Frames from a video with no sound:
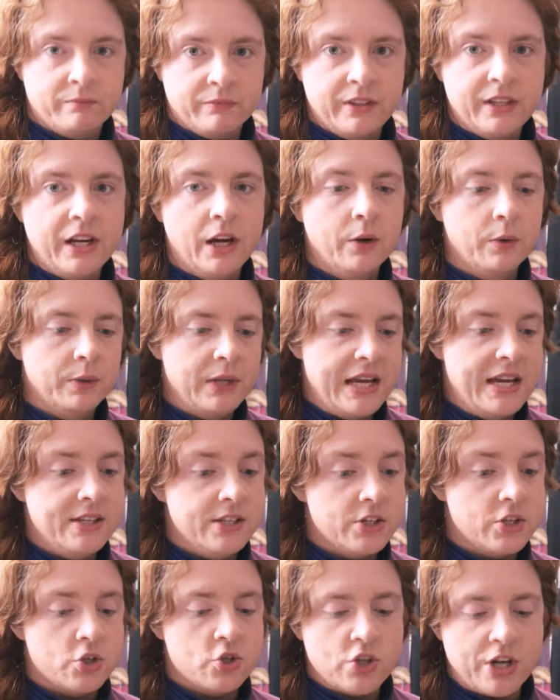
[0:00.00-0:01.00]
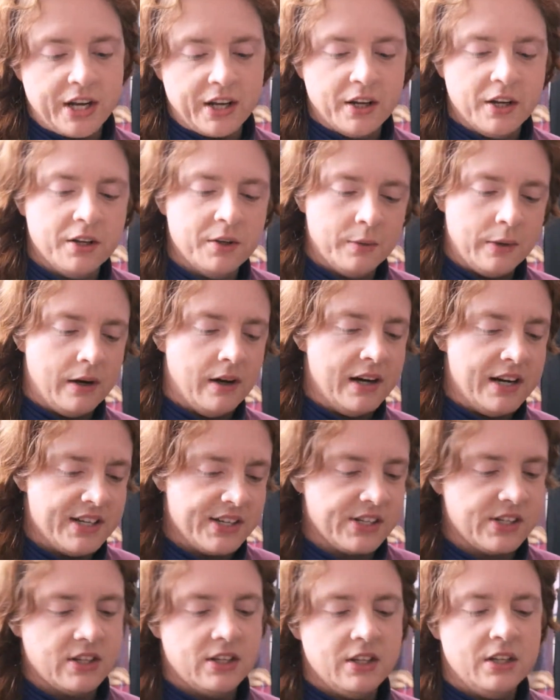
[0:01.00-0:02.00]
you know, easy to drink.
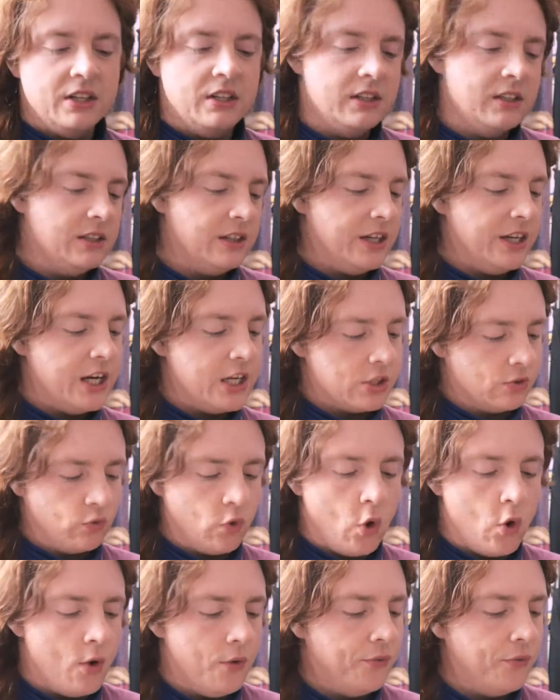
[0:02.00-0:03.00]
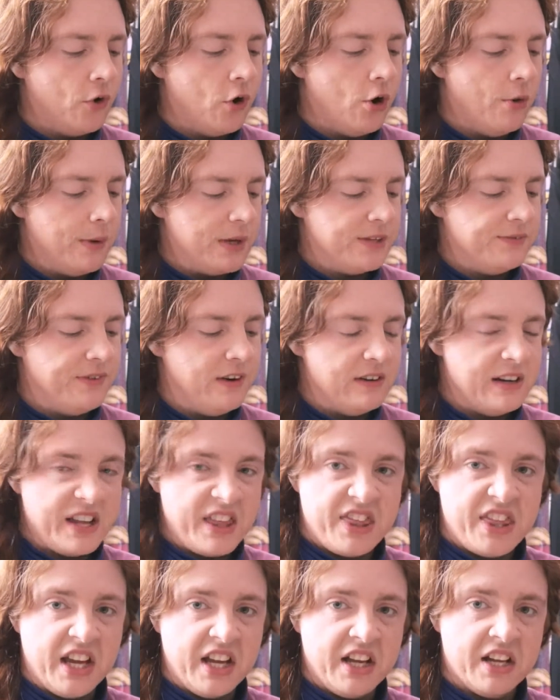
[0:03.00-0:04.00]
Whereas in its raw form, it's very
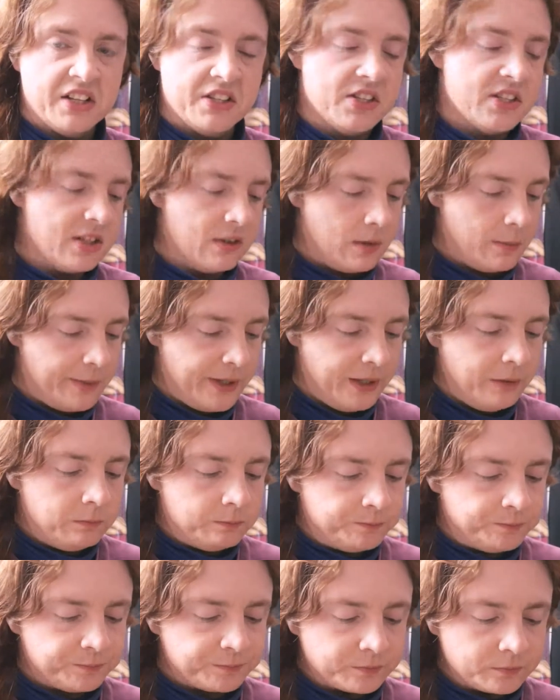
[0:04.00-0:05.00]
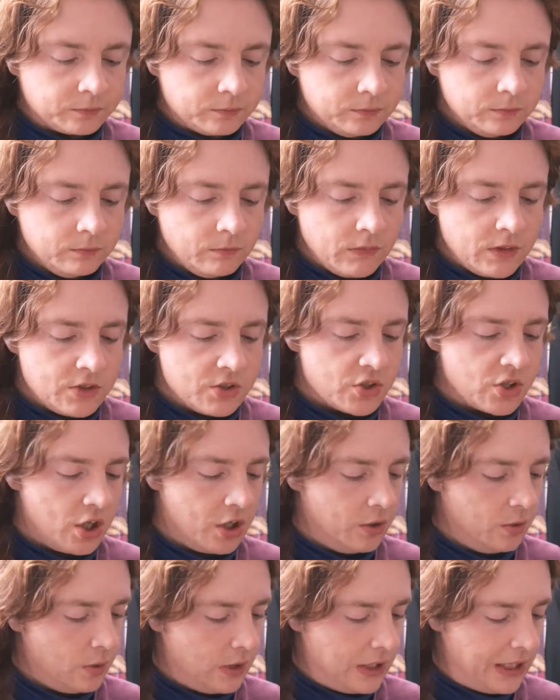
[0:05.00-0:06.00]
thick and syrupy.
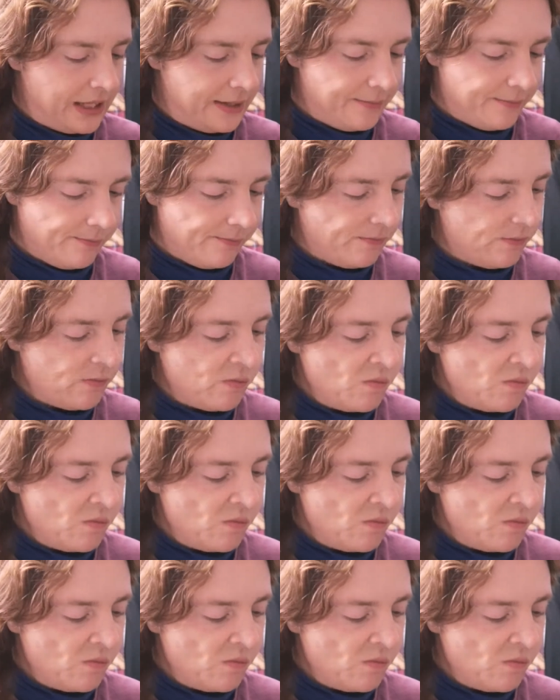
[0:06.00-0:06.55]
So um,